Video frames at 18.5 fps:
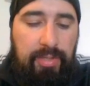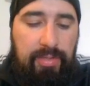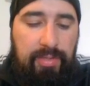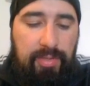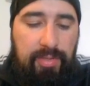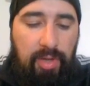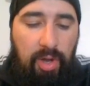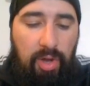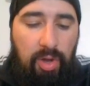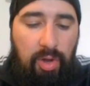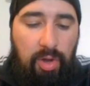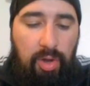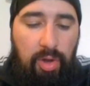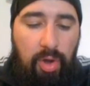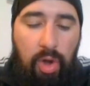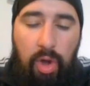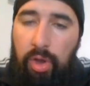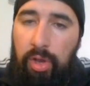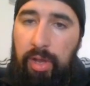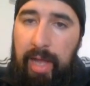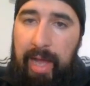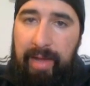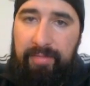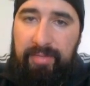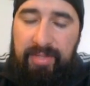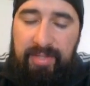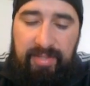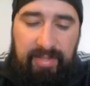So all
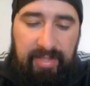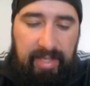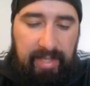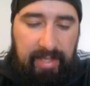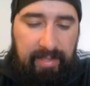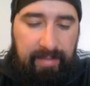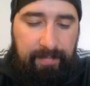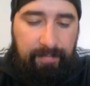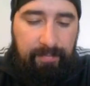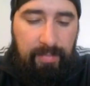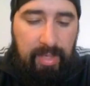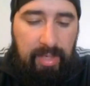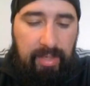have the skin.